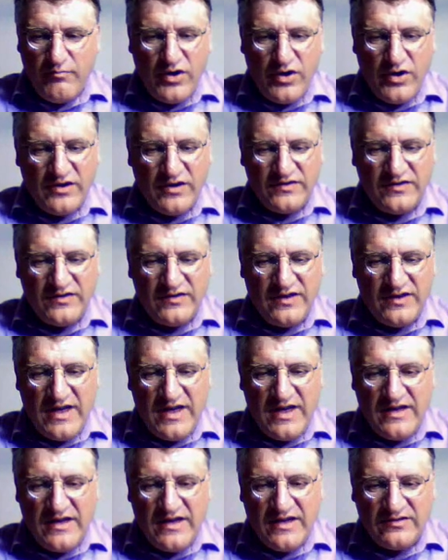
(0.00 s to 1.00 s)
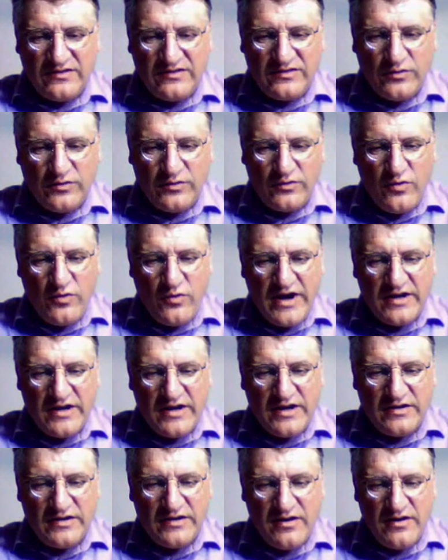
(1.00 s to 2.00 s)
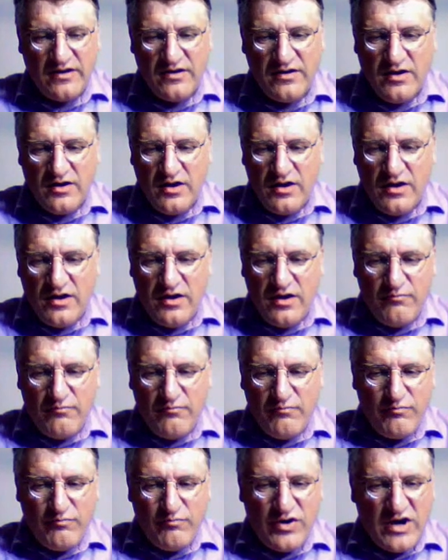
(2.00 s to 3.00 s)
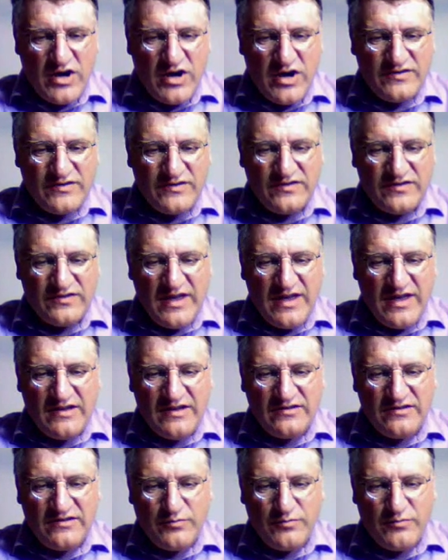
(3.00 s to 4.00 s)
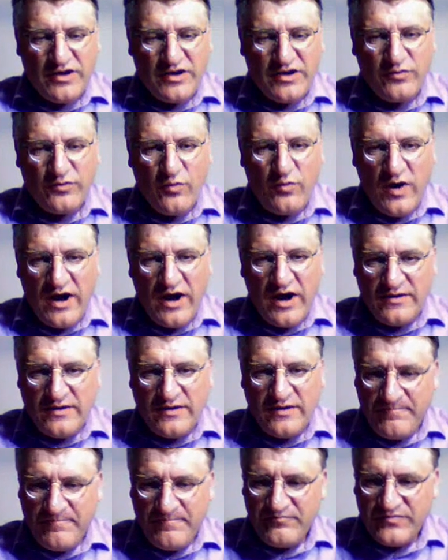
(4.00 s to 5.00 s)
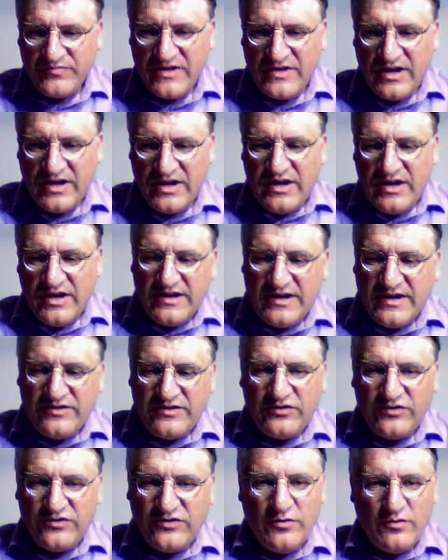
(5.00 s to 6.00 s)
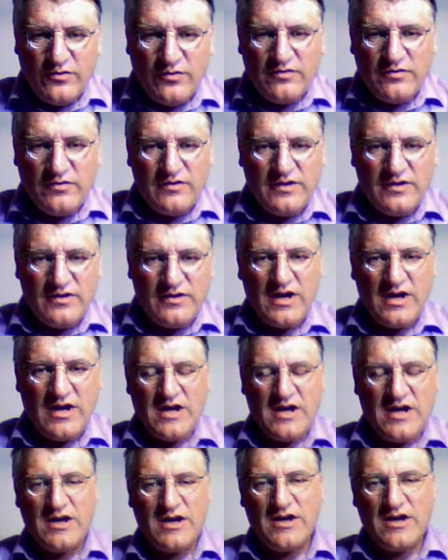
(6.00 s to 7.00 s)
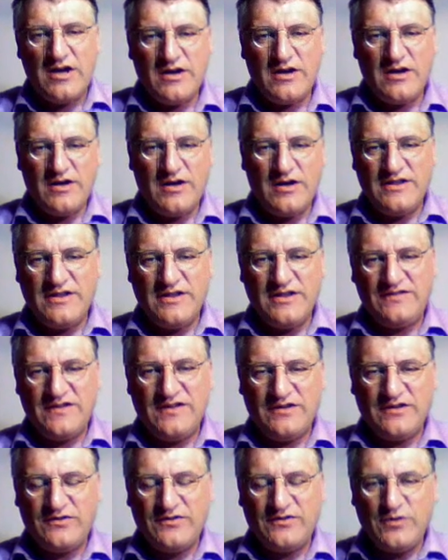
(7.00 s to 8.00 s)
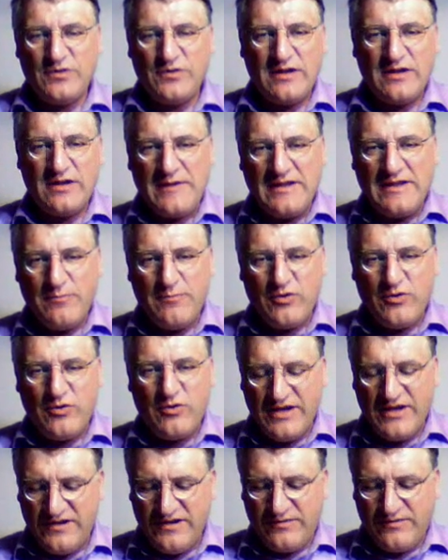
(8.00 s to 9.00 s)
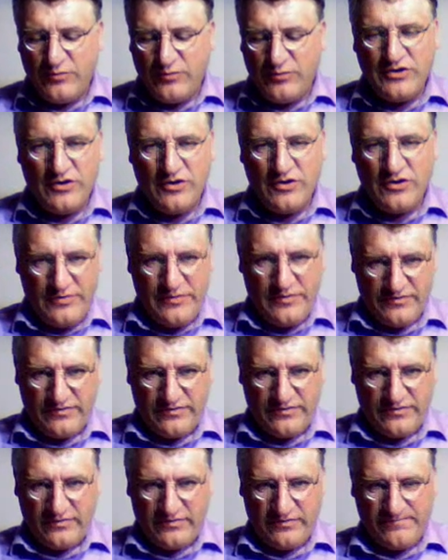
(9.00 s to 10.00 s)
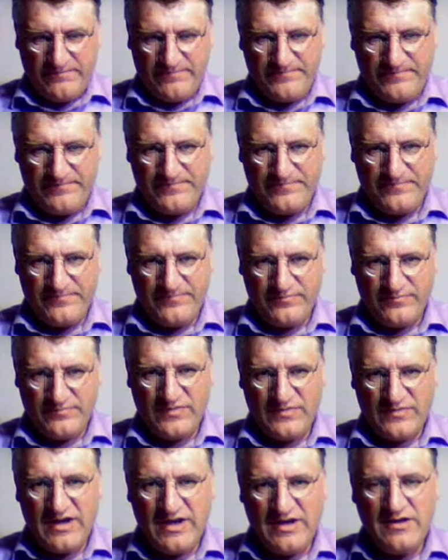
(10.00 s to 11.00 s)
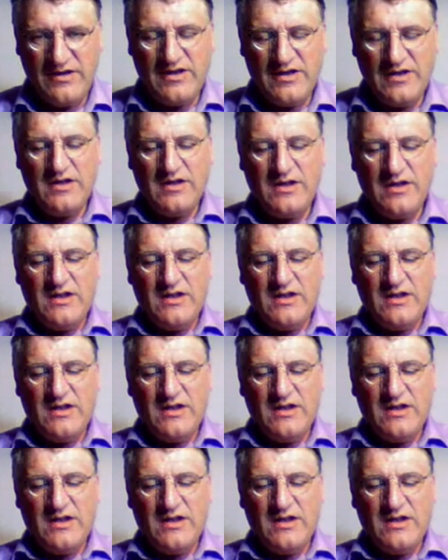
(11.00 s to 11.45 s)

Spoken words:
plus s squared plus s plus 1 gets you this thing, so you can manipulate these polynomials, okay.